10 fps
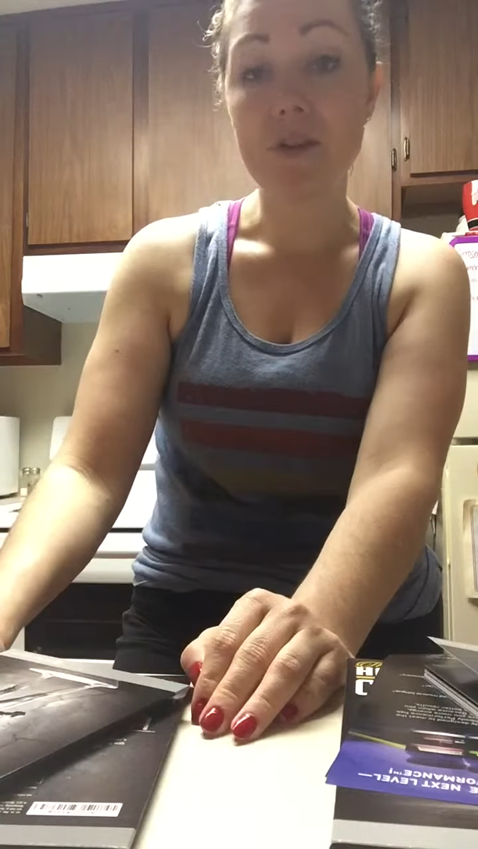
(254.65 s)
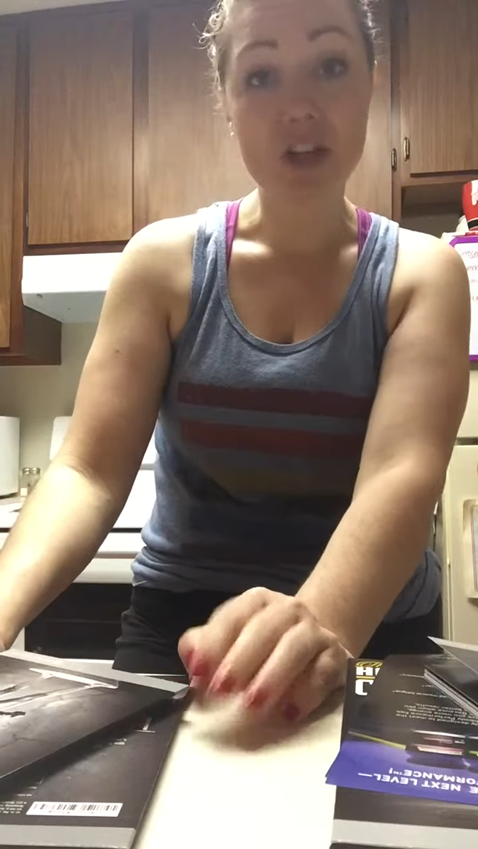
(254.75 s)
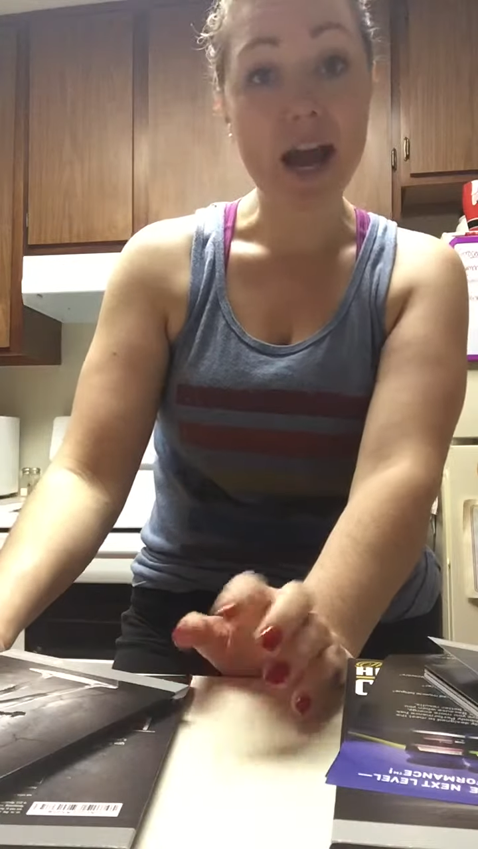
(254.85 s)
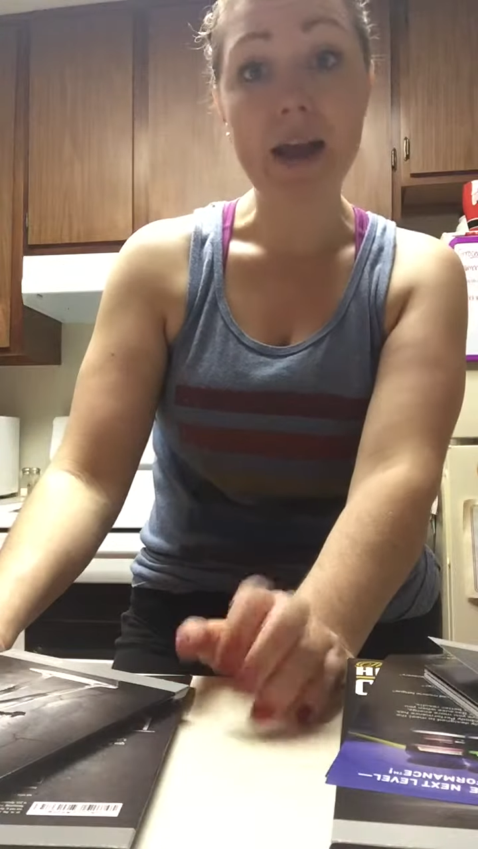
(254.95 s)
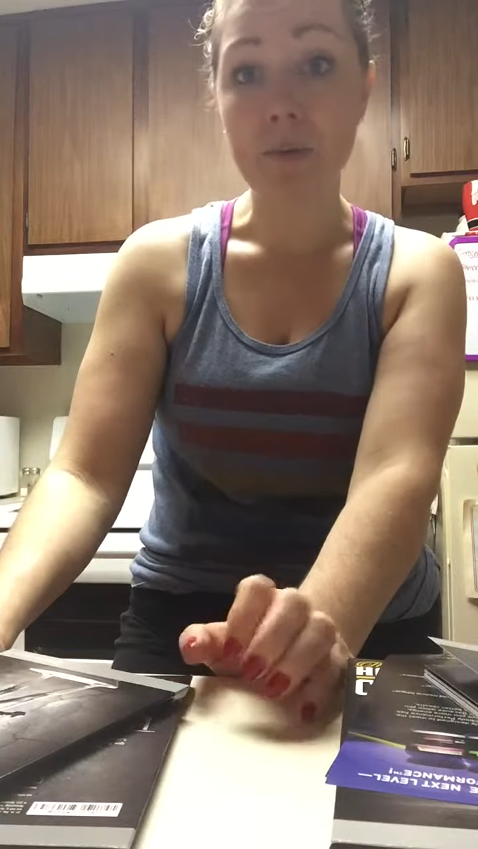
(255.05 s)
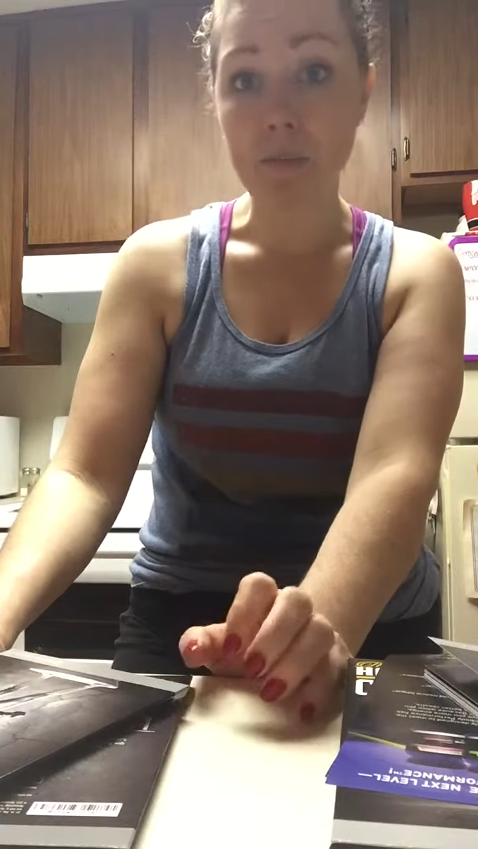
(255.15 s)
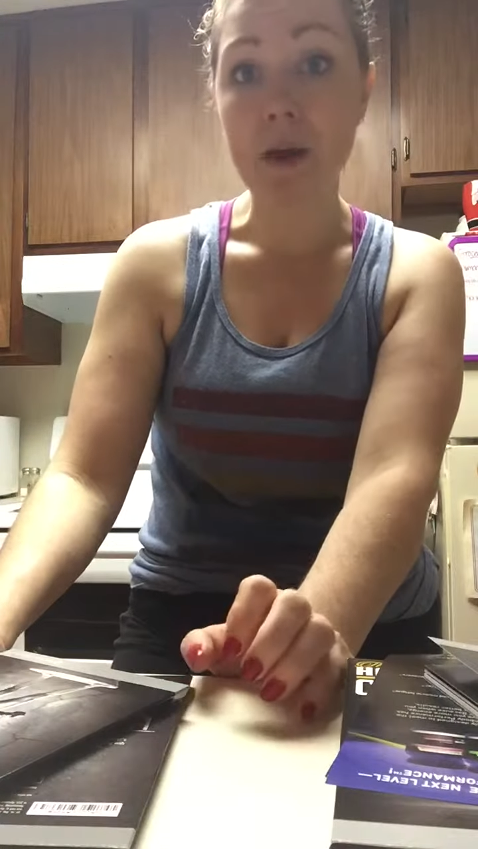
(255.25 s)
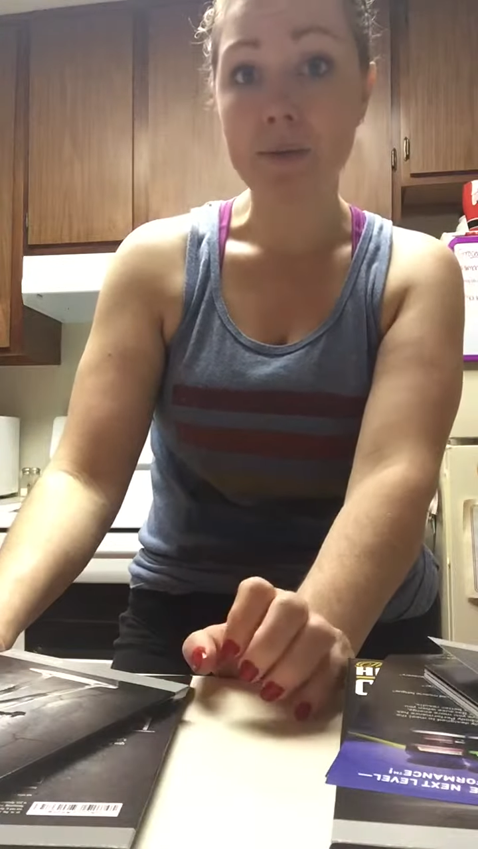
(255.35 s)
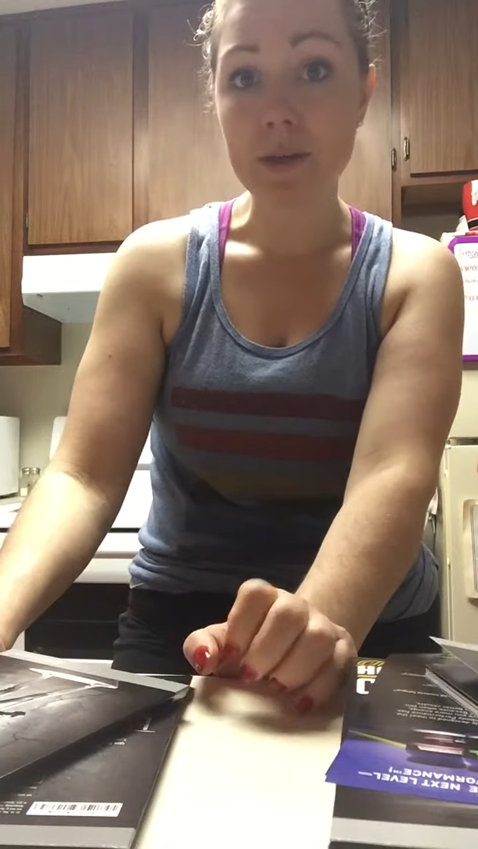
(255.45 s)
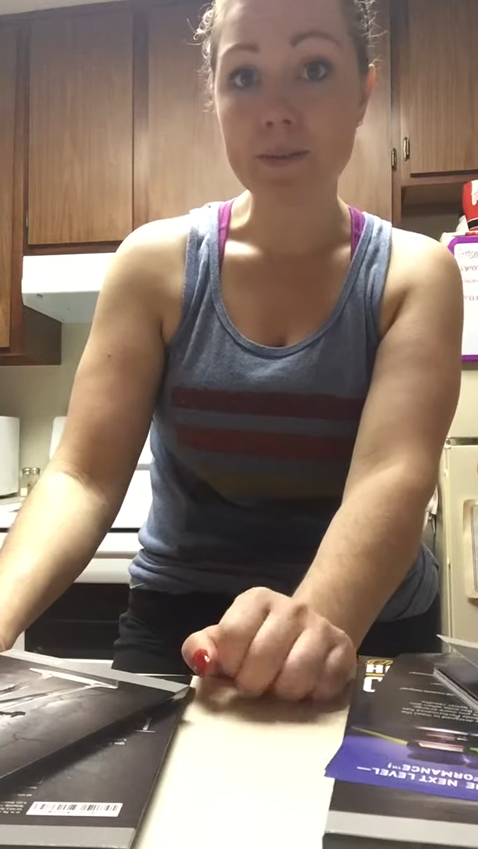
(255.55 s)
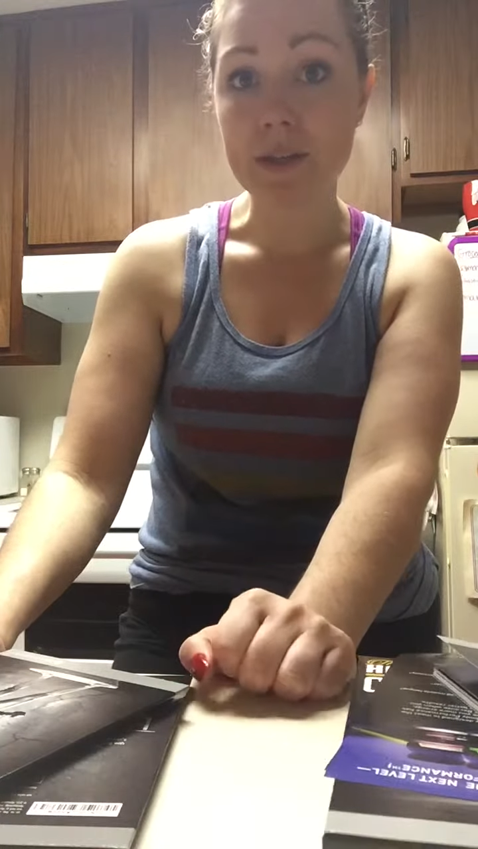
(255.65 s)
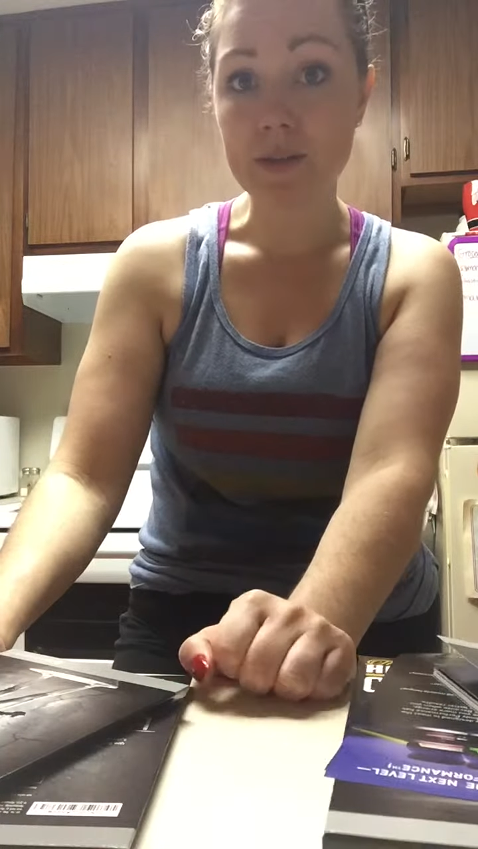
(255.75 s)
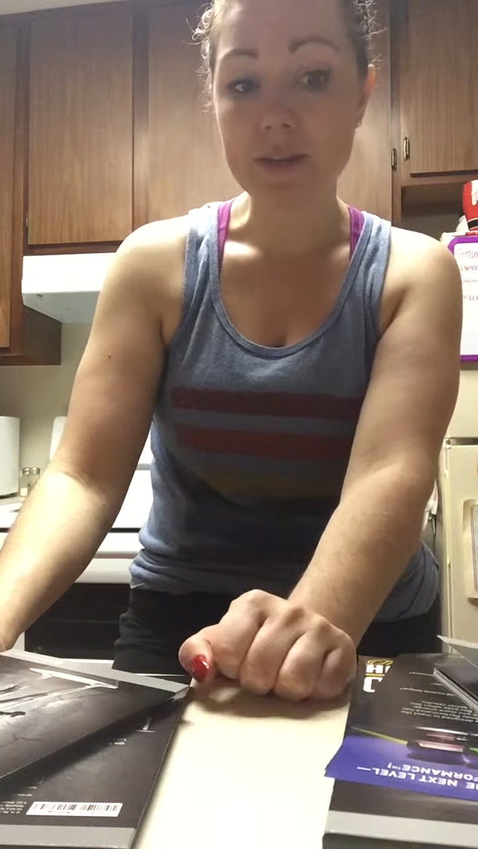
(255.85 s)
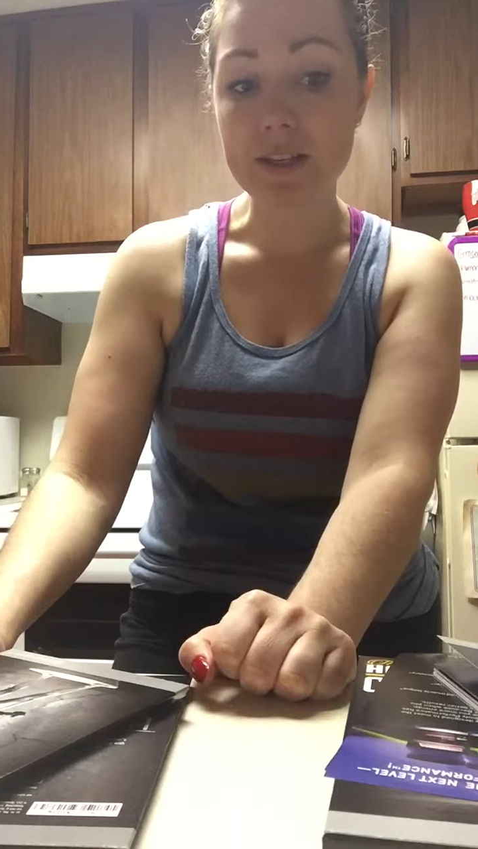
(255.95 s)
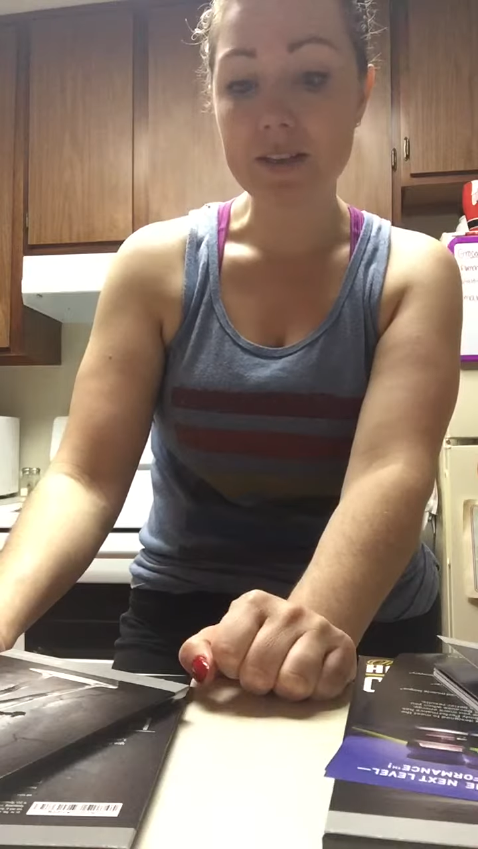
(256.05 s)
which I will probably be doing.